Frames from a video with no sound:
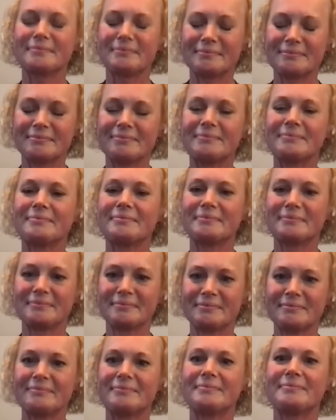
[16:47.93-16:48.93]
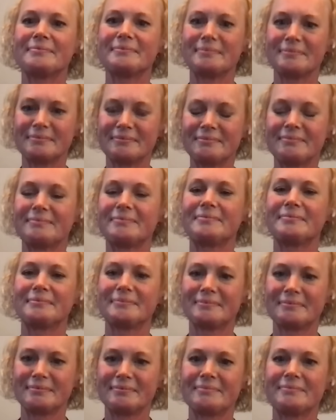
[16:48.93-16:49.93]

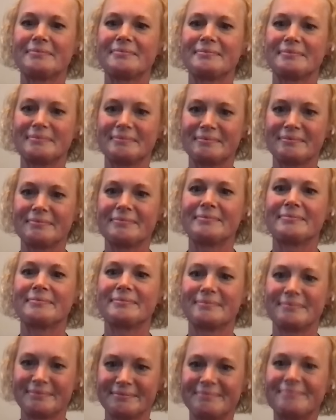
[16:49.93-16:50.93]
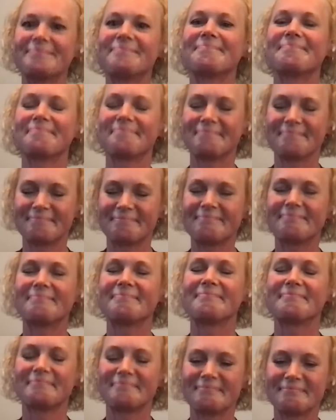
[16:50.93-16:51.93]

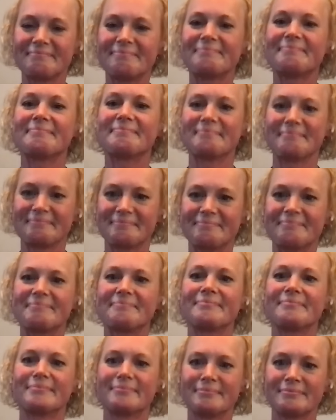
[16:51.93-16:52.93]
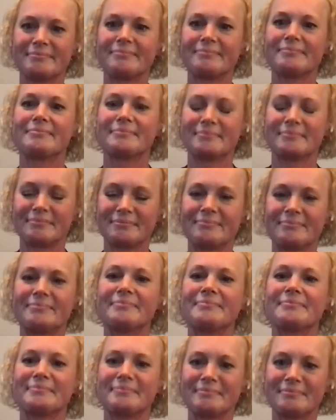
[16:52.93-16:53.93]

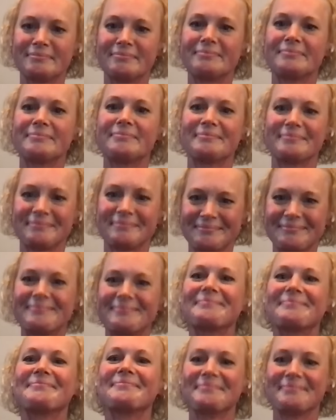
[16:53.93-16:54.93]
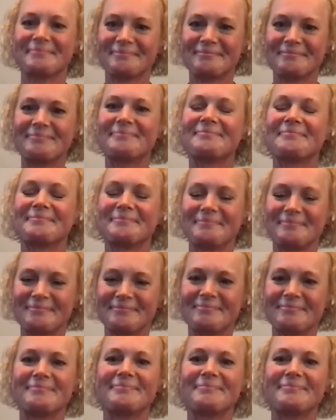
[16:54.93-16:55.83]
No words are spoken by the person on screen.